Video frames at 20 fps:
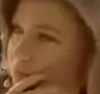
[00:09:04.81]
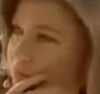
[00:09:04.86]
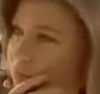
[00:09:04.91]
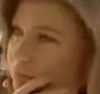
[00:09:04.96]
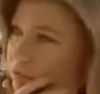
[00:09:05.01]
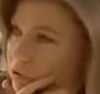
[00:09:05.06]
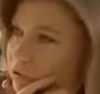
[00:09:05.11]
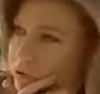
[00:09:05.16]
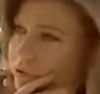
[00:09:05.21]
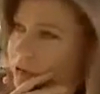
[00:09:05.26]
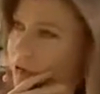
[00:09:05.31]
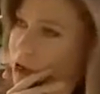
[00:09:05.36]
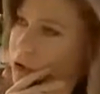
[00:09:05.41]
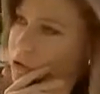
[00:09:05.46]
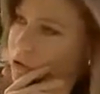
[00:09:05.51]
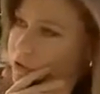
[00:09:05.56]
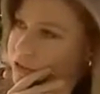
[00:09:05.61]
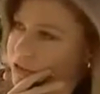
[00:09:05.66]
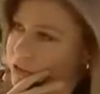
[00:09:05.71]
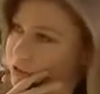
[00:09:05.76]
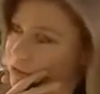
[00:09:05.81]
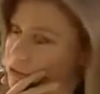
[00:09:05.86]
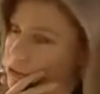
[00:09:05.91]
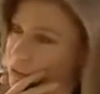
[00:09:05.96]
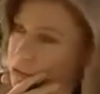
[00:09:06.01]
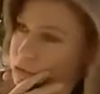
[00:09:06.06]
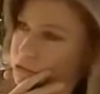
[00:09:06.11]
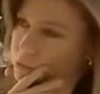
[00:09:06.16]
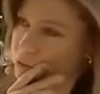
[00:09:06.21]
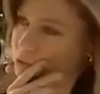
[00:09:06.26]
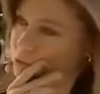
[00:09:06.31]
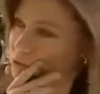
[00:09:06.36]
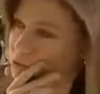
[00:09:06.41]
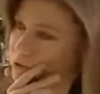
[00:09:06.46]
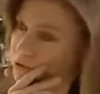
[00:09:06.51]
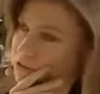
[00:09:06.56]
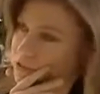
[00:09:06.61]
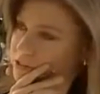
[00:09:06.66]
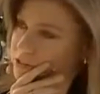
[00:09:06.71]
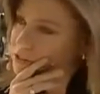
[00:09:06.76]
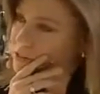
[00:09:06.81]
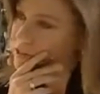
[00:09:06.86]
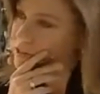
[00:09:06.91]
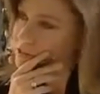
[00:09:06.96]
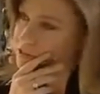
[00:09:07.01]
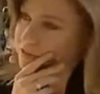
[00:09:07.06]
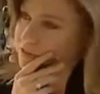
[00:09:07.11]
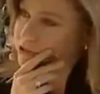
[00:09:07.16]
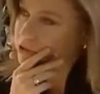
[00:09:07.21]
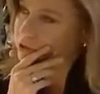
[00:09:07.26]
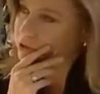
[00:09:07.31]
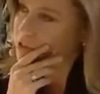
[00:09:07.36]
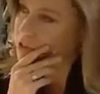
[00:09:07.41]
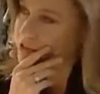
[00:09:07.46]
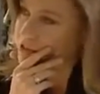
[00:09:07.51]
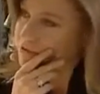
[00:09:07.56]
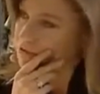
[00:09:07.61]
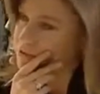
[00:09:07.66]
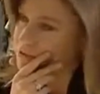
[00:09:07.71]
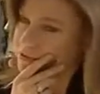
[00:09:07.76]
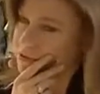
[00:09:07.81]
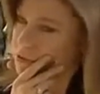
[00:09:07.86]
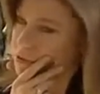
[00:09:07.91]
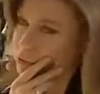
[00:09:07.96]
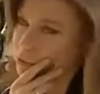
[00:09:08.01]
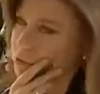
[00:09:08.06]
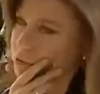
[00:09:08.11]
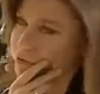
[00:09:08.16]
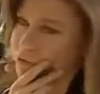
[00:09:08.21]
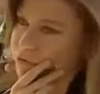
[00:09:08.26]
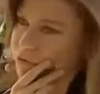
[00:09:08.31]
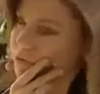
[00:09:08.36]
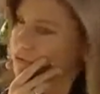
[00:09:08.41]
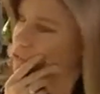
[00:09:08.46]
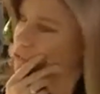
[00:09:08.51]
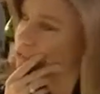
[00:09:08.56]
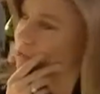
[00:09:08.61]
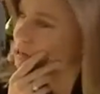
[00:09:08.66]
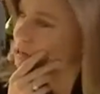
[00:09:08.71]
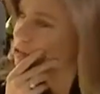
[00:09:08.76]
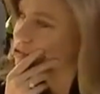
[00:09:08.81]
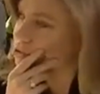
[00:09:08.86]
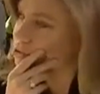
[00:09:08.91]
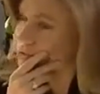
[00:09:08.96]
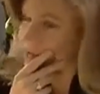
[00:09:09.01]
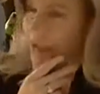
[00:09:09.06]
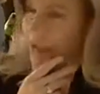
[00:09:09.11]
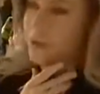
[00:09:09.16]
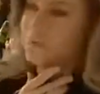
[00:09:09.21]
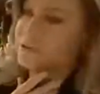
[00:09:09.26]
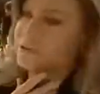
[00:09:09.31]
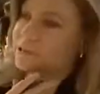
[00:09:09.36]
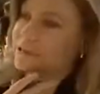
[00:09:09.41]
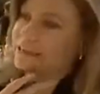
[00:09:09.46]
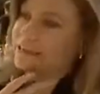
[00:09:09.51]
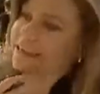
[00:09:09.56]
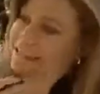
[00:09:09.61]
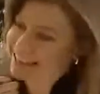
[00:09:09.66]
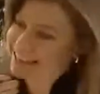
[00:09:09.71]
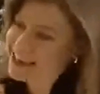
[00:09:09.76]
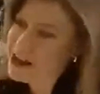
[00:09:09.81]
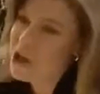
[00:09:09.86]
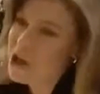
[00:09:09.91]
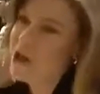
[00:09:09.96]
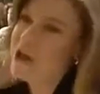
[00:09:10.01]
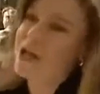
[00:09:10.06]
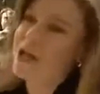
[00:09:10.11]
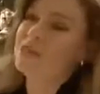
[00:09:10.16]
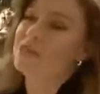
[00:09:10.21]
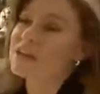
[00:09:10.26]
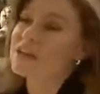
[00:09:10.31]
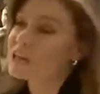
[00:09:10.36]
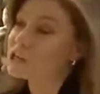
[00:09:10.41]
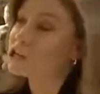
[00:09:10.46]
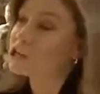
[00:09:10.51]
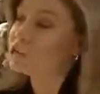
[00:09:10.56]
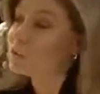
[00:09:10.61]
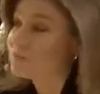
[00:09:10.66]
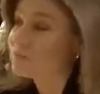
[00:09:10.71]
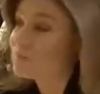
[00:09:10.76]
blurt out even the most personal details of their lives in a room full of strangers, happily, the issue of